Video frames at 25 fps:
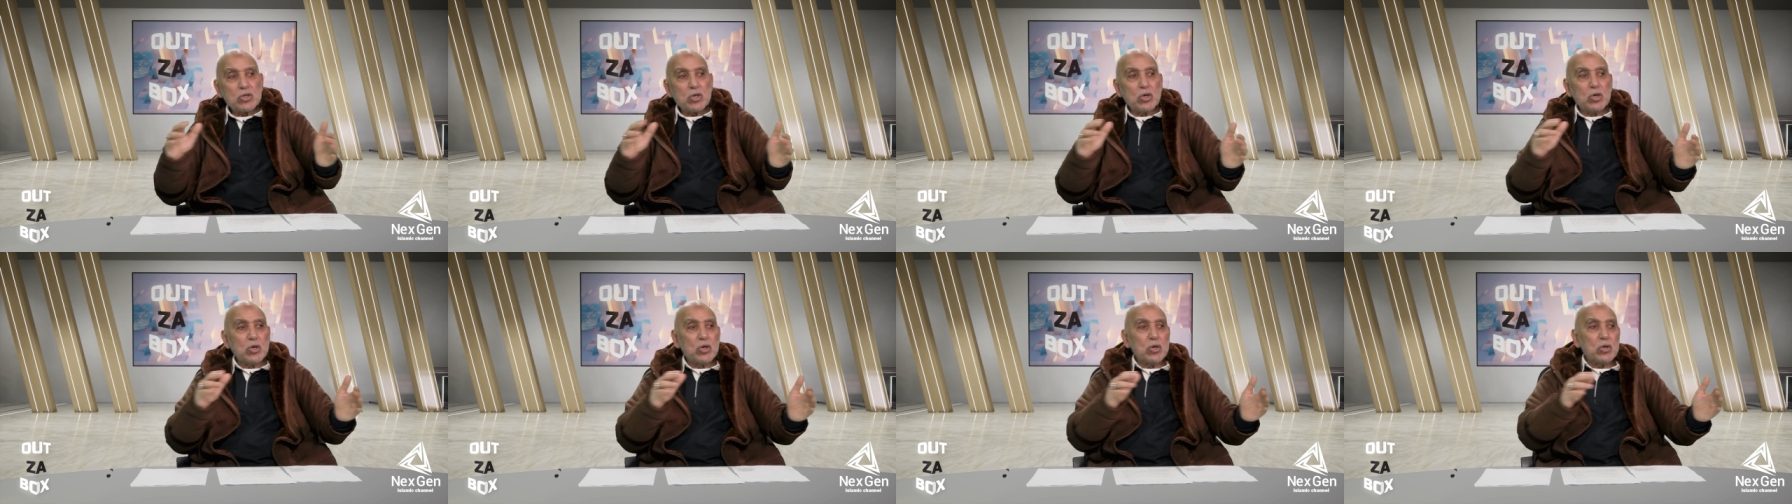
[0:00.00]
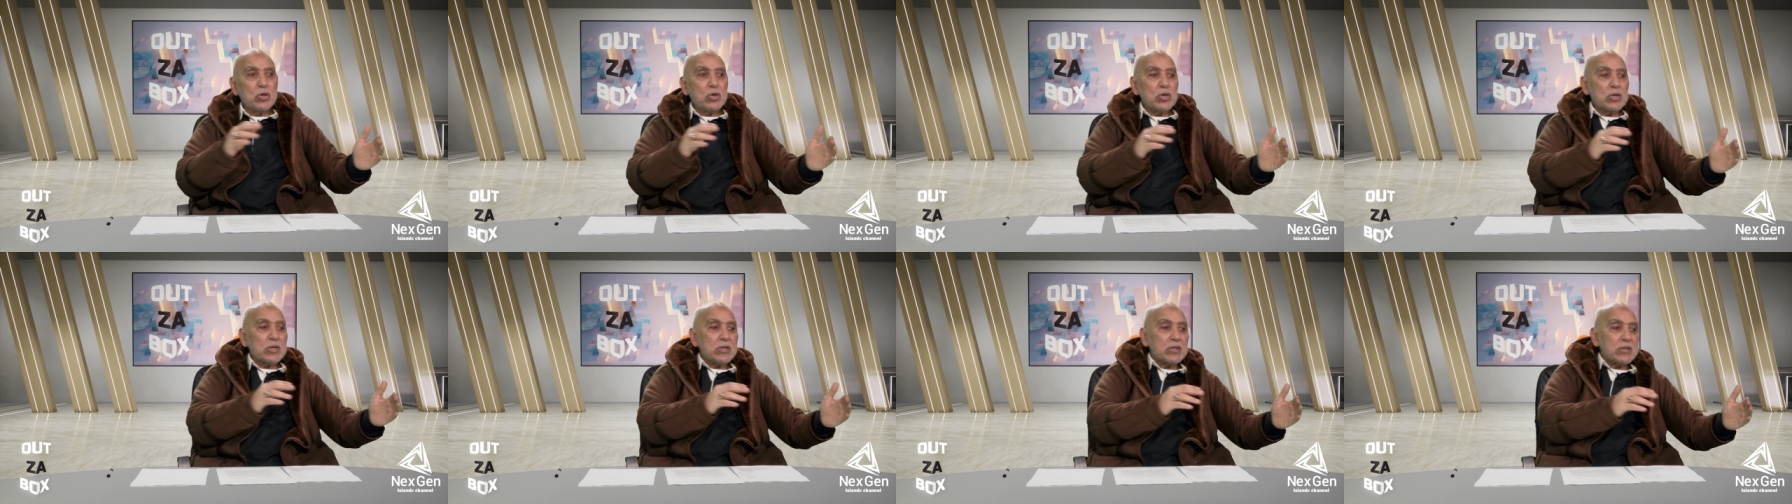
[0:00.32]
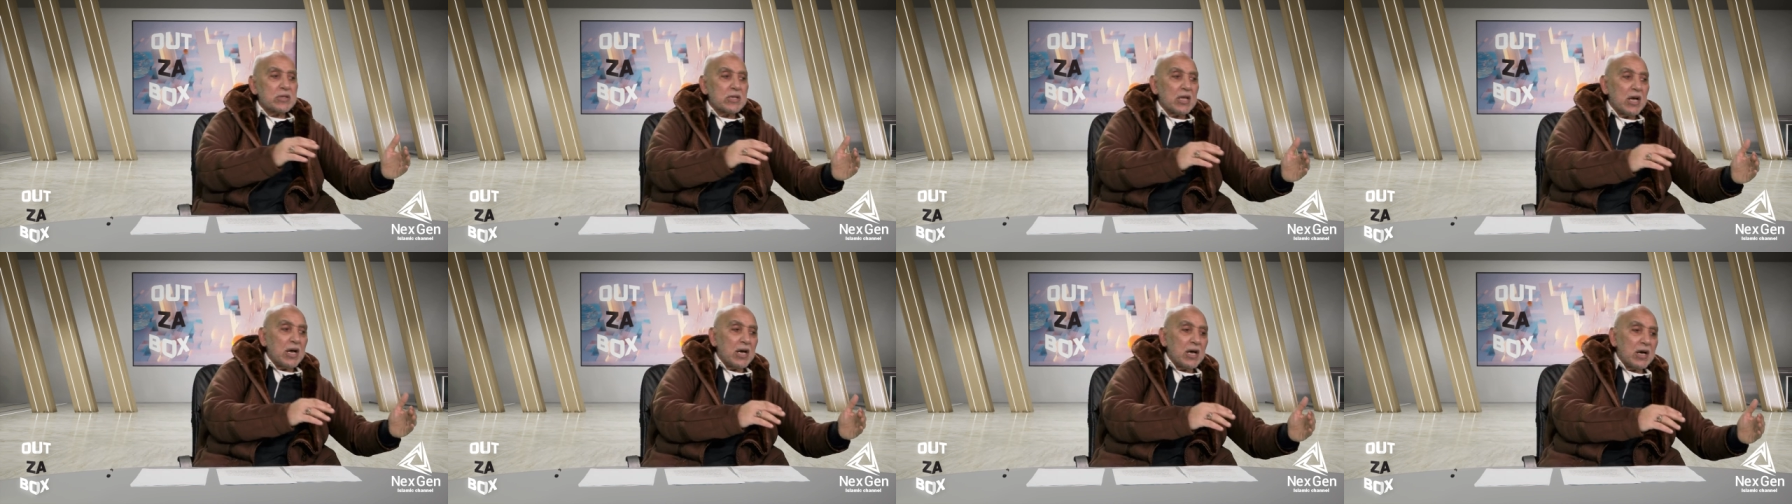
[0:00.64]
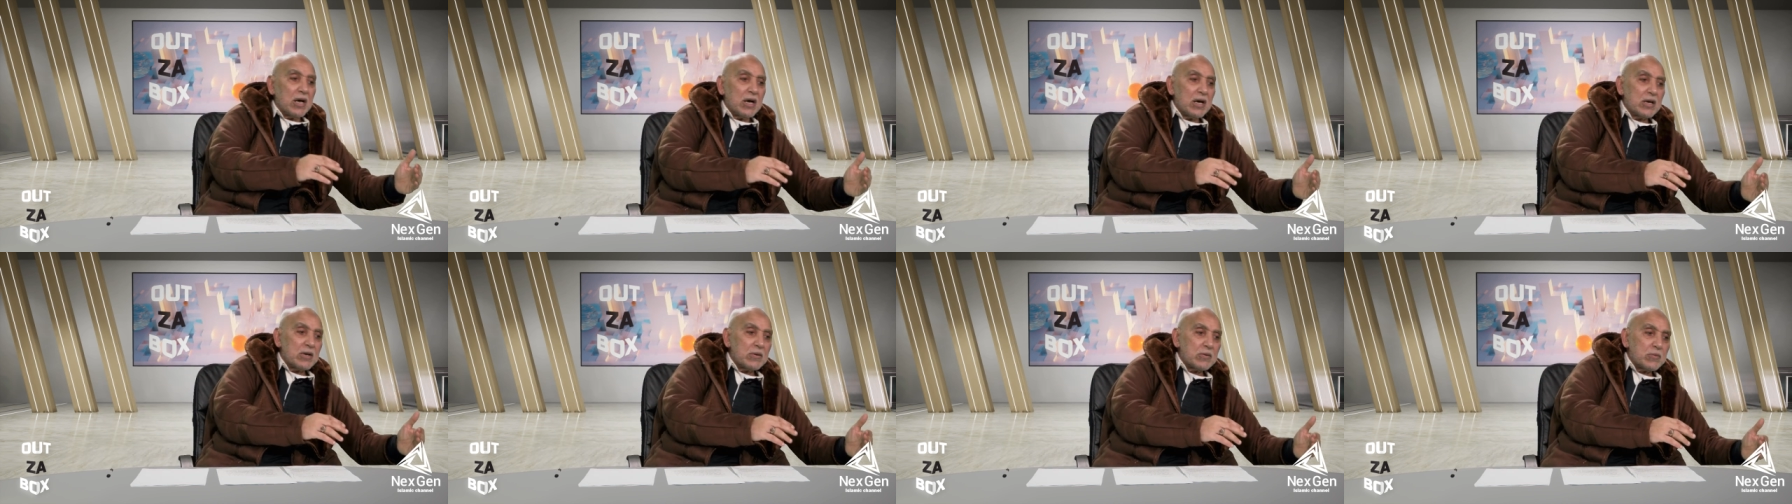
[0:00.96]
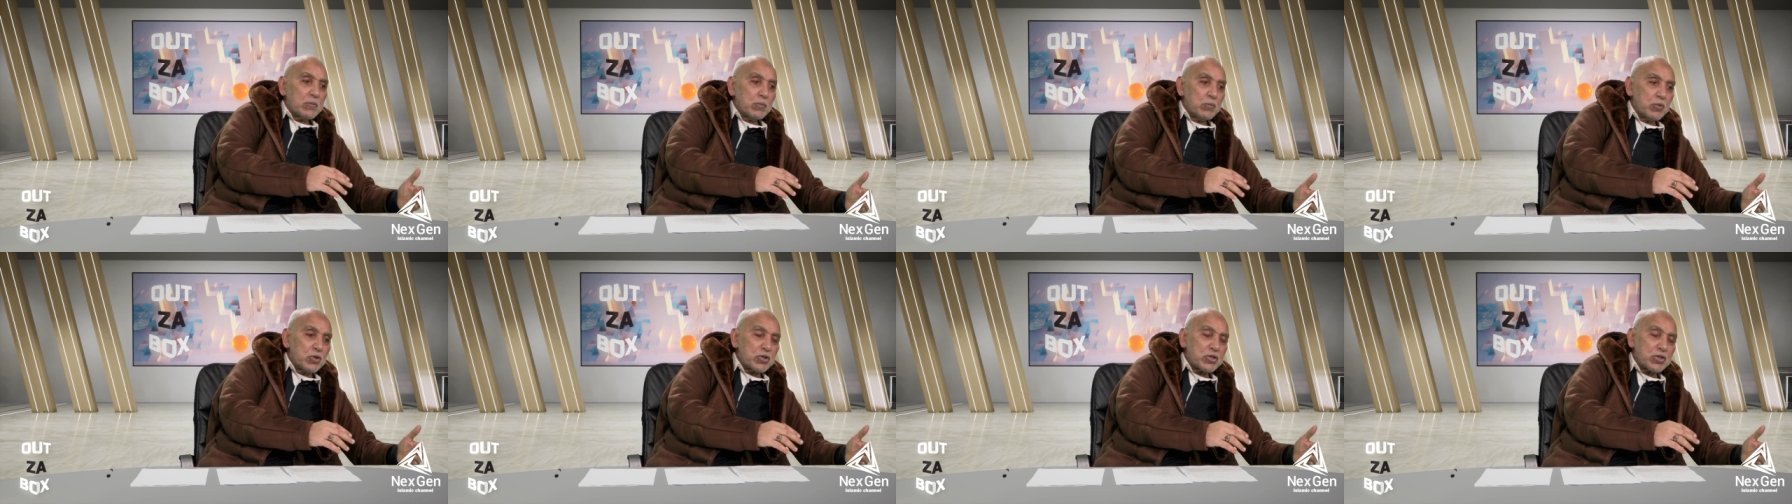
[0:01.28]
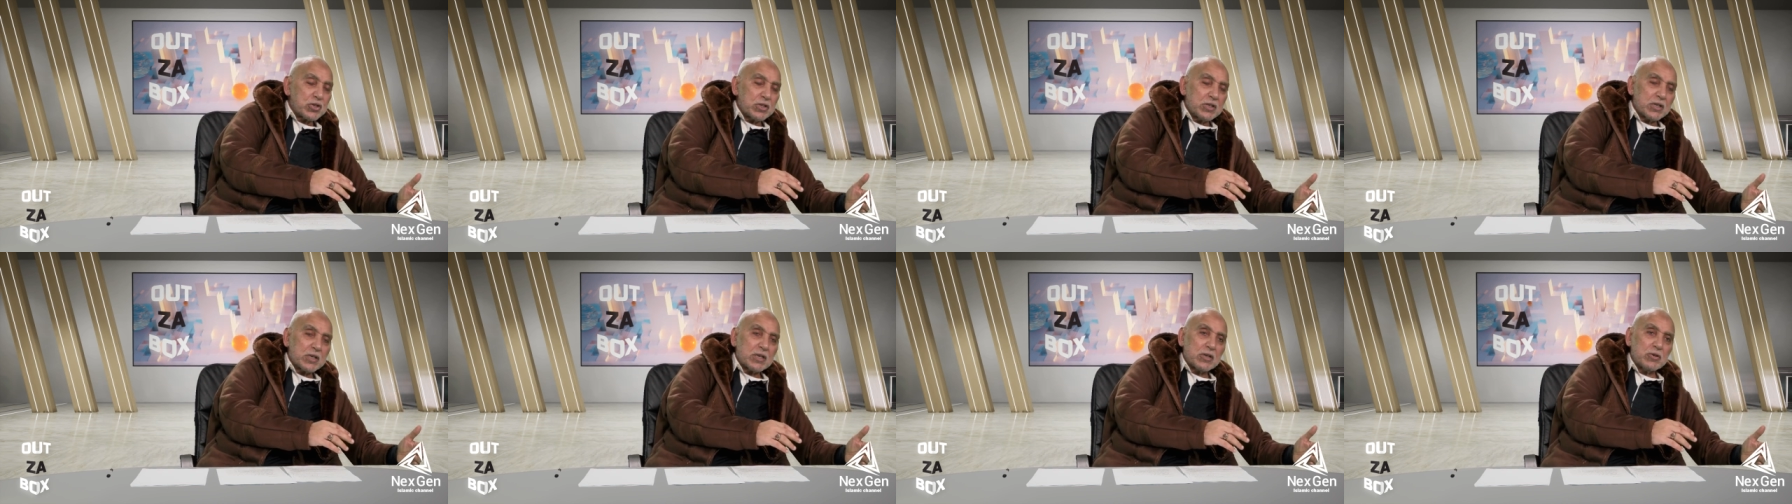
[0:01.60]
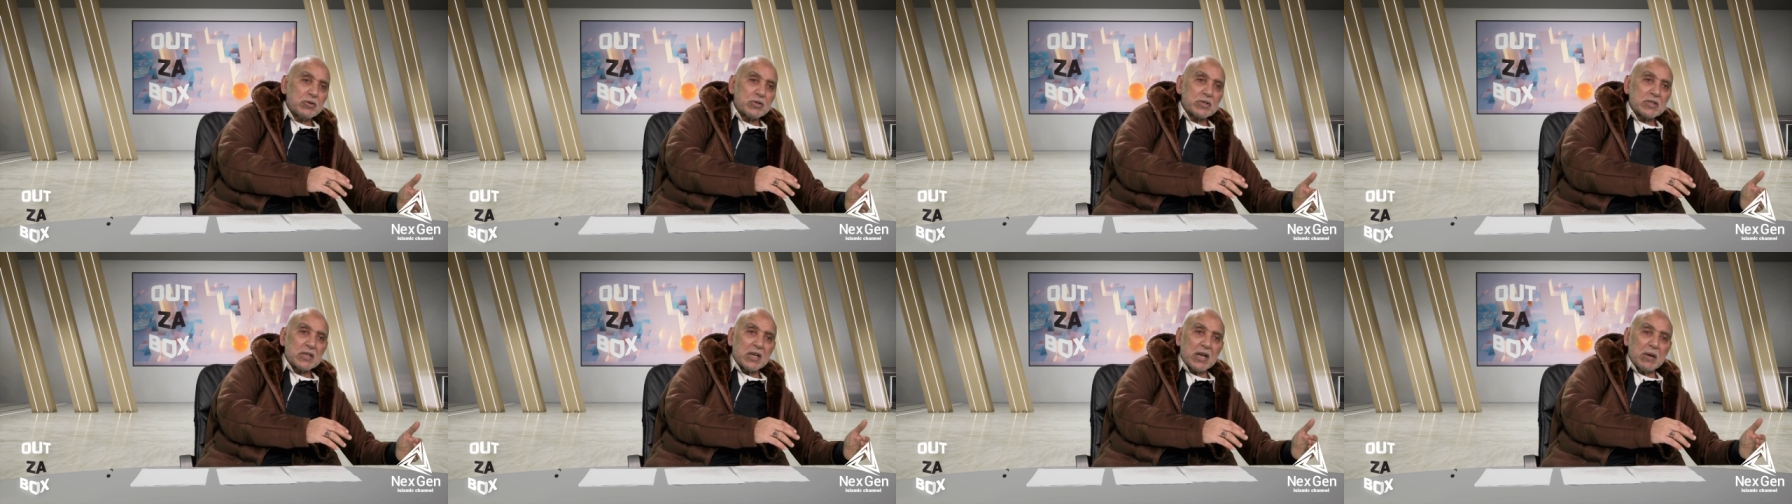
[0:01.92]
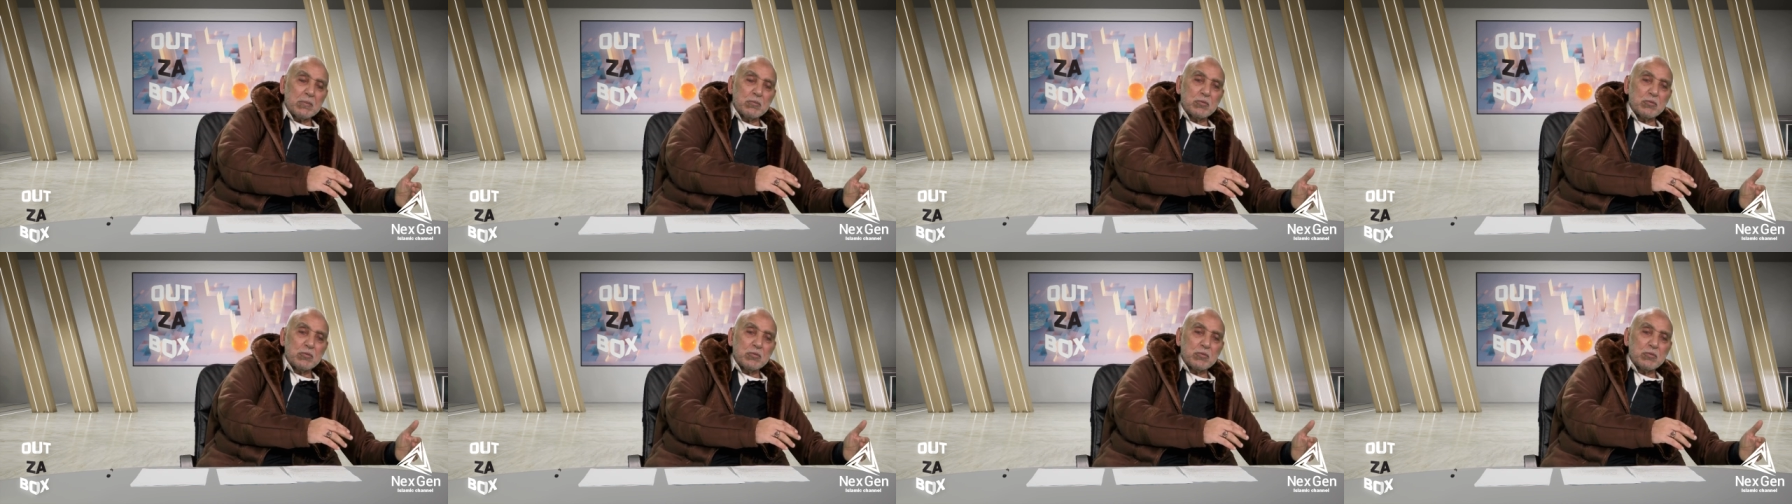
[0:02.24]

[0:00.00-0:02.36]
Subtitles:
So the mushrik or the